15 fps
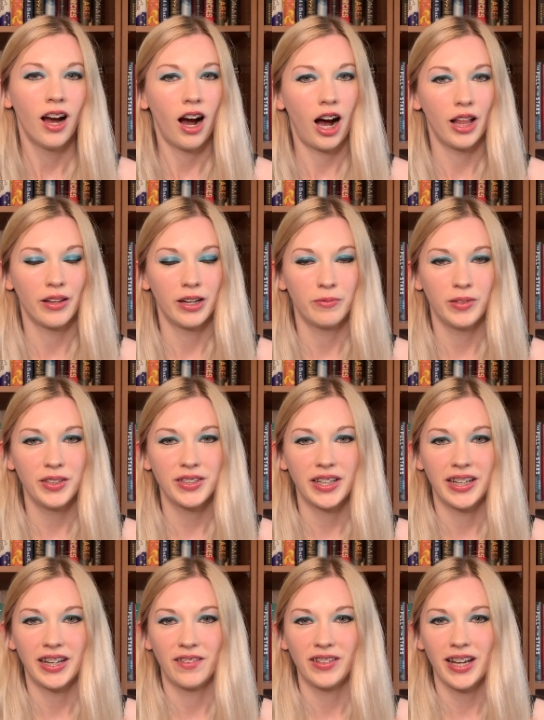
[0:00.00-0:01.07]
Although I will say
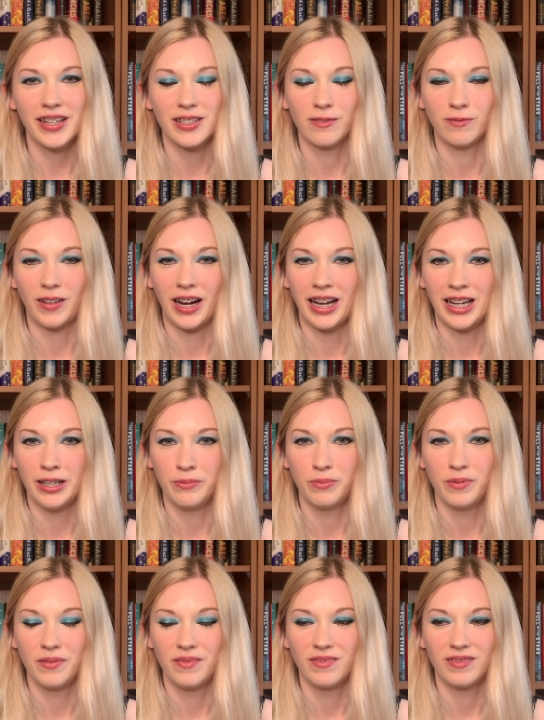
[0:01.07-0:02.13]
it definitely has a vibe
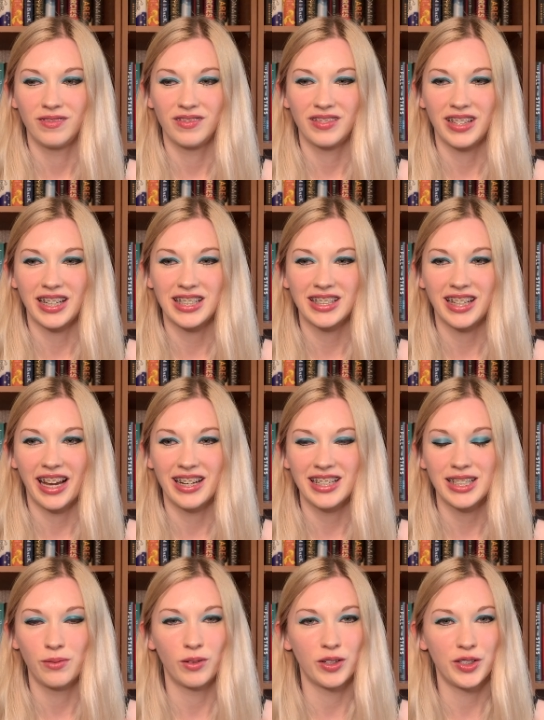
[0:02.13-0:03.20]
that's kind of
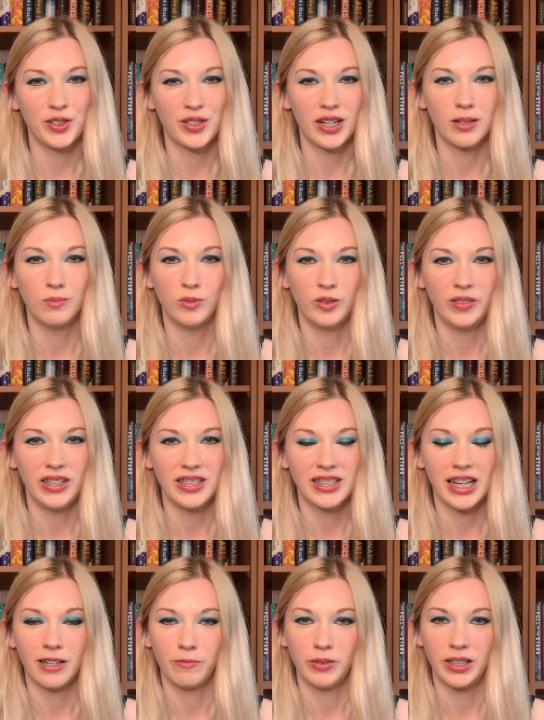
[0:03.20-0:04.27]
similar to certain movies
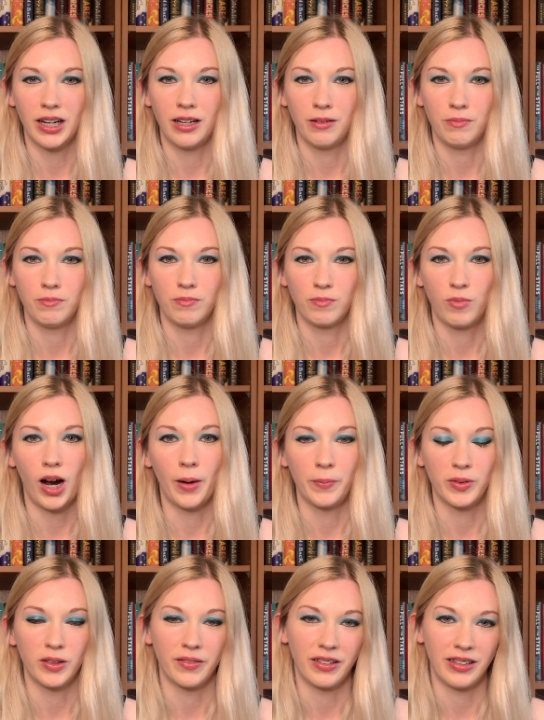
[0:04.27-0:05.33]
that have become
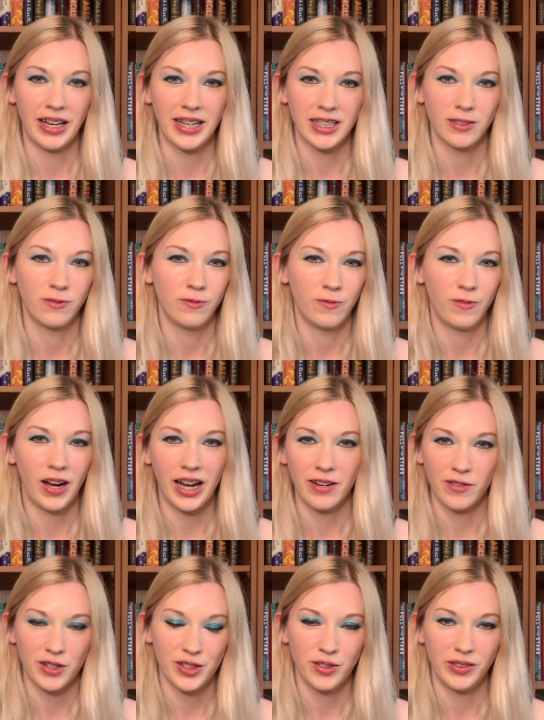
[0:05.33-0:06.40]
popular in the last 5
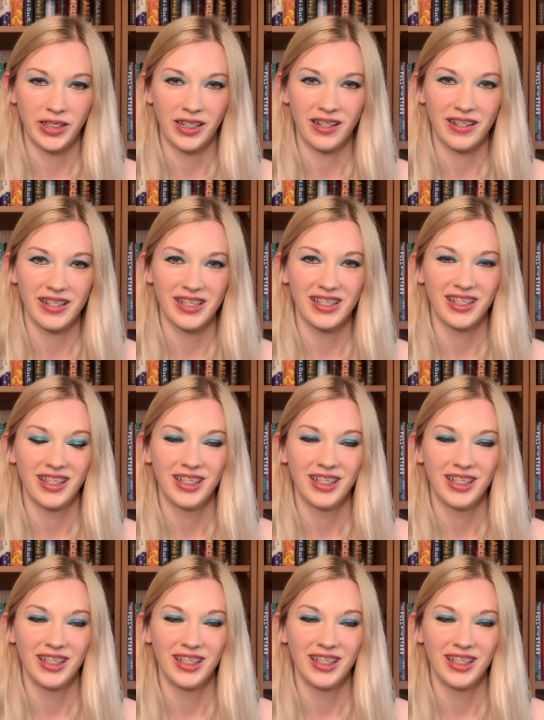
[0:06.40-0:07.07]
or so years.